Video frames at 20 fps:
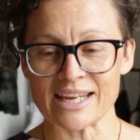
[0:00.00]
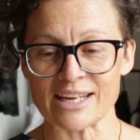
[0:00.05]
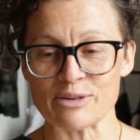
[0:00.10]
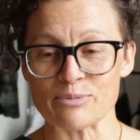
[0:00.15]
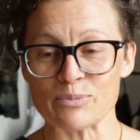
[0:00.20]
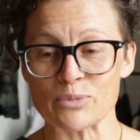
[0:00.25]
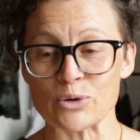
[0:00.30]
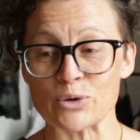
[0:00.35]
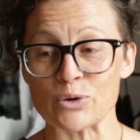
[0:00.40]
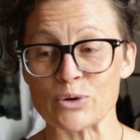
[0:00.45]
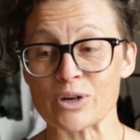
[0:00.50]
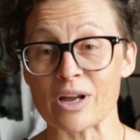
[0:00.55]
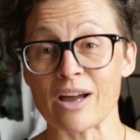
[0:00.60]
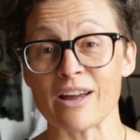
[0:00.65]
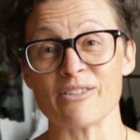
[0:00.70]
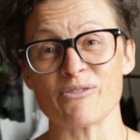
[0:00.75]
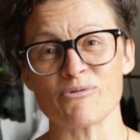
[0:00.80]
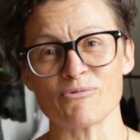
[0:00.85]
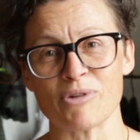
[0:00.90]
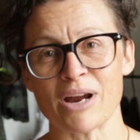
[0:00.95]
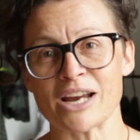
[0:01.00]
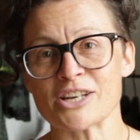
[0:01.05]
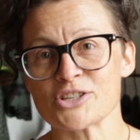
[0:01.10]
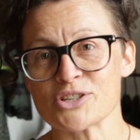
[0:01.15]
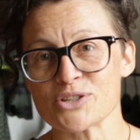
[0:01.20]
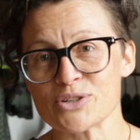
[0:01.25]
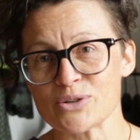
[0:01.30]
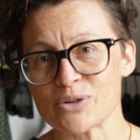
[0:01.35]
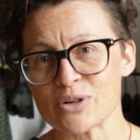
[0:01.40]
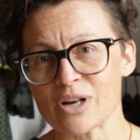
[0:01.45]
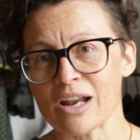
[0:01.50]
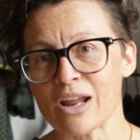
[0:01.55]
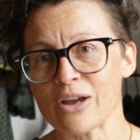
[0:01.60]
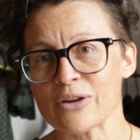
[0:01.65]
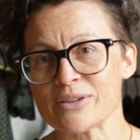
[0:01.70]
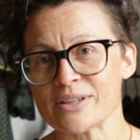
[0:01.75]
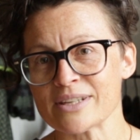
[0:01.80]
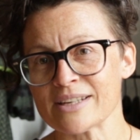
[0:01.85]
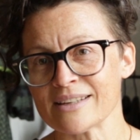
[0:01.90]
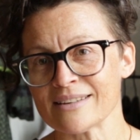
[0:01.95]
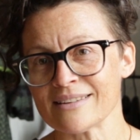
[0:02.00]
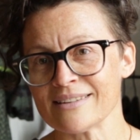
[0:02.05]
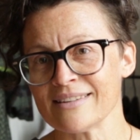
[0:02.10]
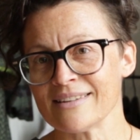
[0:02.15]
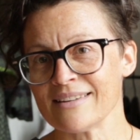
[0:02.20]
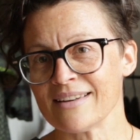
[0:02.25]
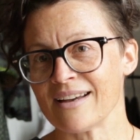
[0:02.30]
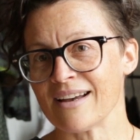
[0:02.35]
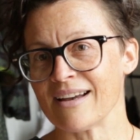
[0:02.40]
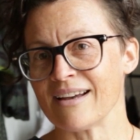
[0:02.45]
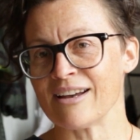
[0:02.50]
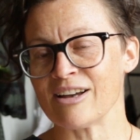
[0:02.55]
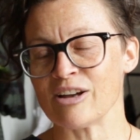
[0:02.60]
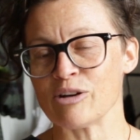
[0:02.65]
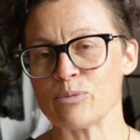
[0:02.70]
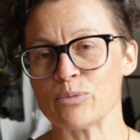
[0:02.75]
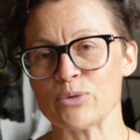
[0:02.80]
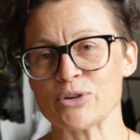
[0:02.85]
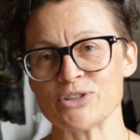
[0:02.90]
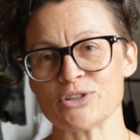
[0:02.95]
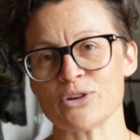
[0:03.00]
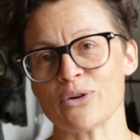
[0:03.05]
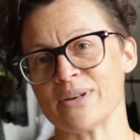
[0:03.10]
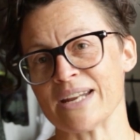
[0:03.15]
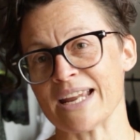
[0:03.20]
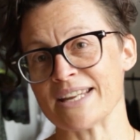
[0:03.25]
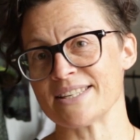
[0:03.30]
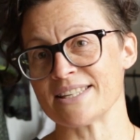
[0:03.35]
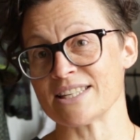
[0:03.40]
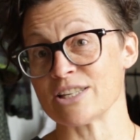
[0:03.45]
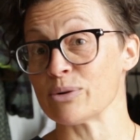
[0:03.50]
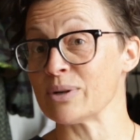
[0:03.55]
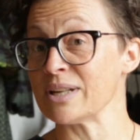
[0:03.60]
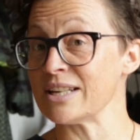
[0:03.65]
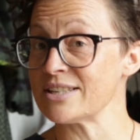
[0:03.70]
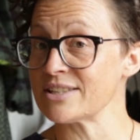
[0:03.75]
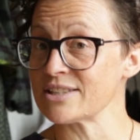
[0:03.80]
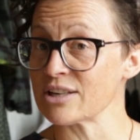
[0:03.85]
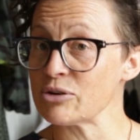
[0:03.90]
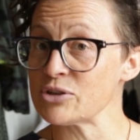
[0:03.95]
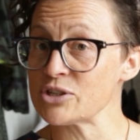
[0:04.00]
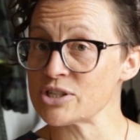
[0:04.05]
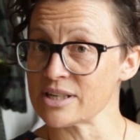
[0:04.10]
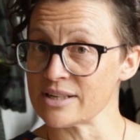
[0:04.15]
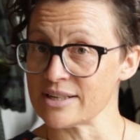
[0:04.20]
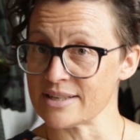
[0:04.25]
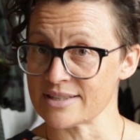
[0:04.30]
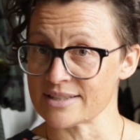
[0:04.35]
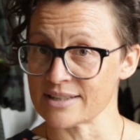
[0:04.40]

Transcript: in more kind of rational clothing um, was not necessarily socially